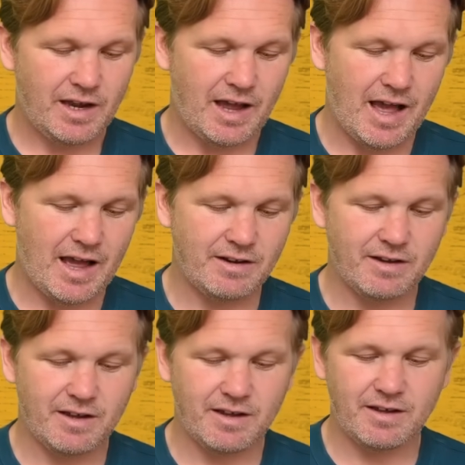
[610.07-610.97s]
And
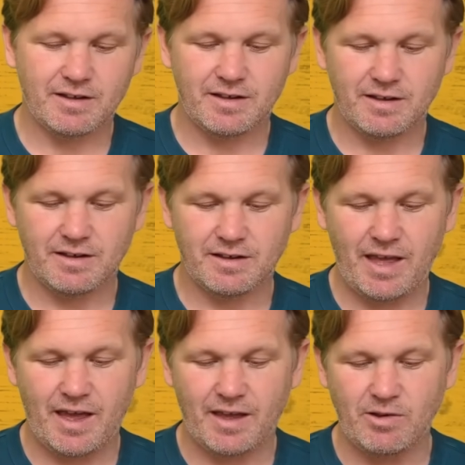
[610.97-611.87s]

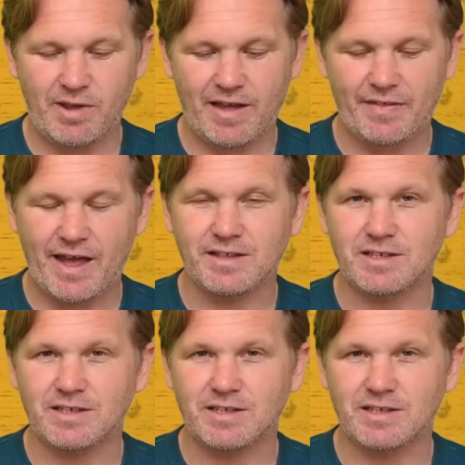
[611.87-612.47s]
yeah, he'll get that in